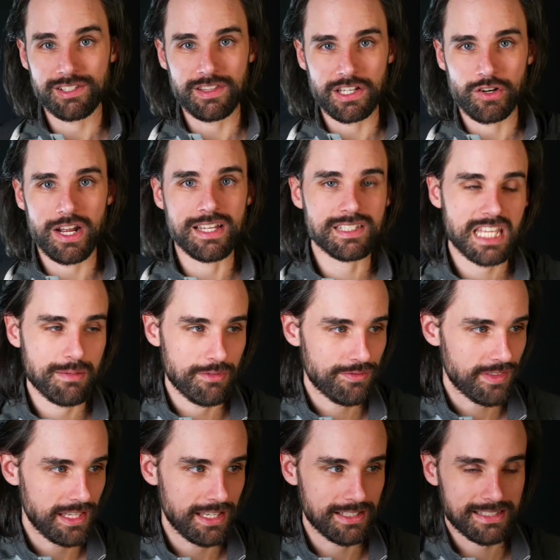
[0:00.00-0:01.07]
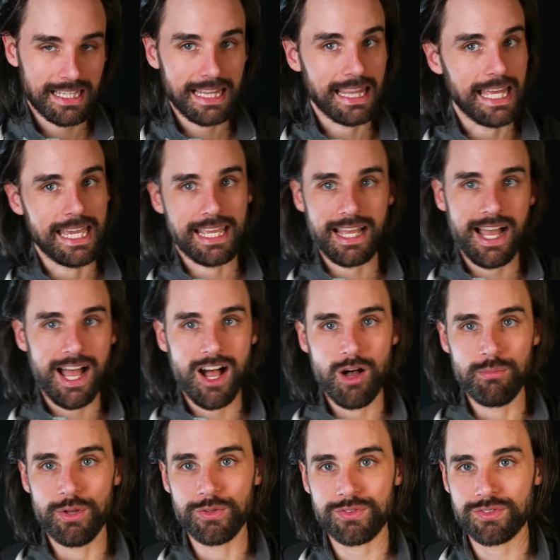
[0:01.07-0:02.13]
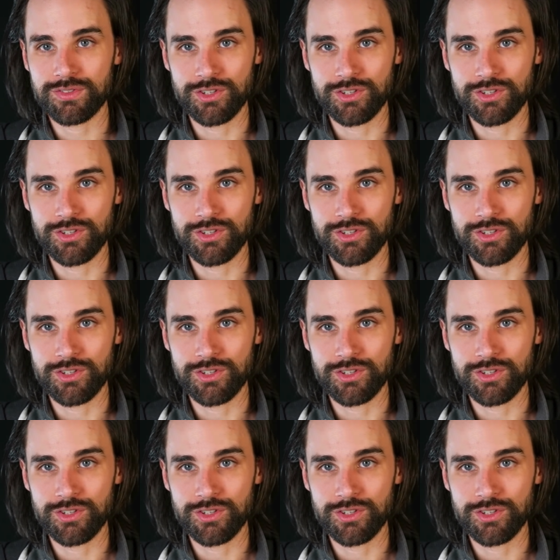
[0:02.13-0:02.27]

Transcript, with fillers: the grand scheme of things, like almost